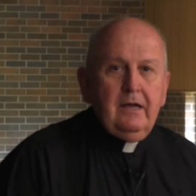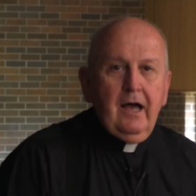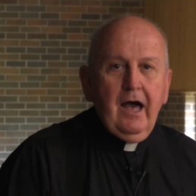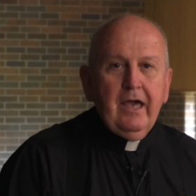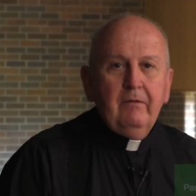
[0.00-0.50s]

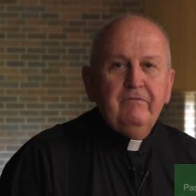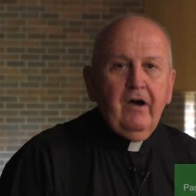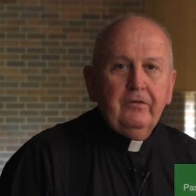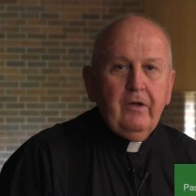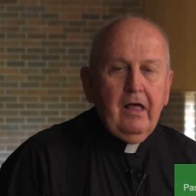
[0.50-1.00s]
Hi, I'm
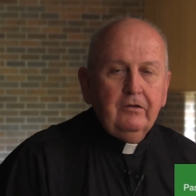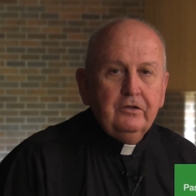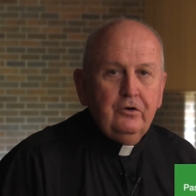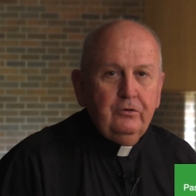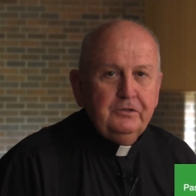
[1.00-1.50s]
Father Allen
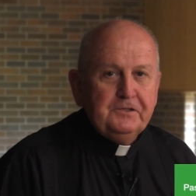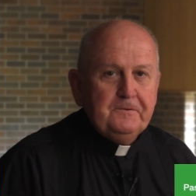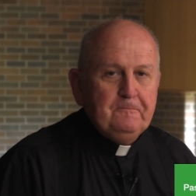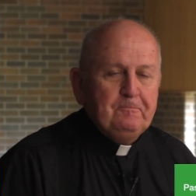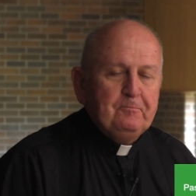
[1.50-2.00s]
Kuss
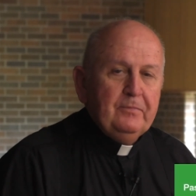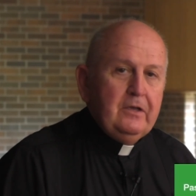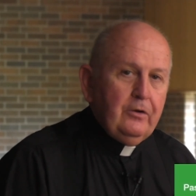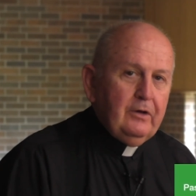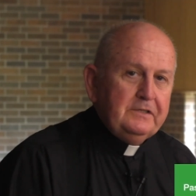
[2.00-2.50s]

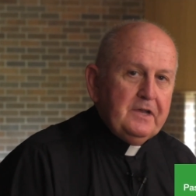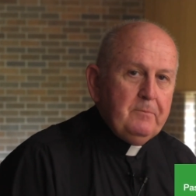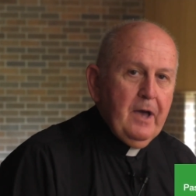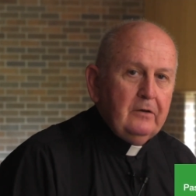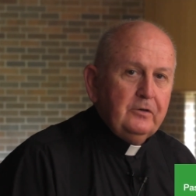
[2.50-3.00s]
here at
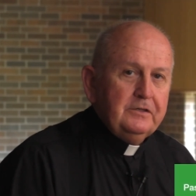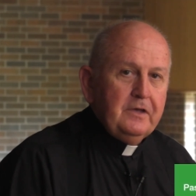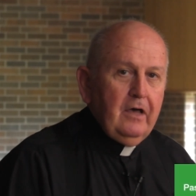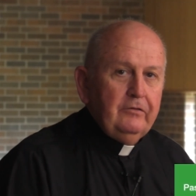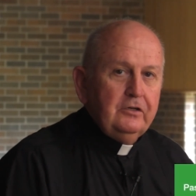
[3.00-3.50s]
St. Patrick's
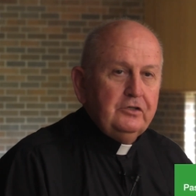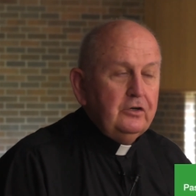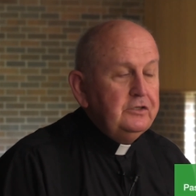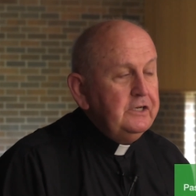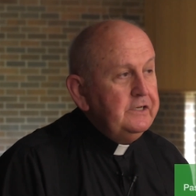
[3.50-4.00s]
Catholic
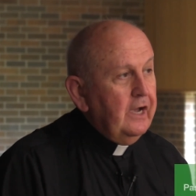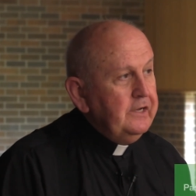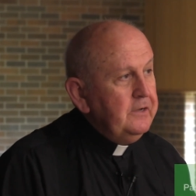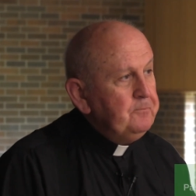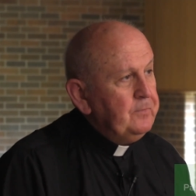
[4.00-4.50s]
Church
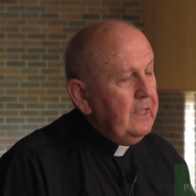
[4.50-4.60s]
Edina.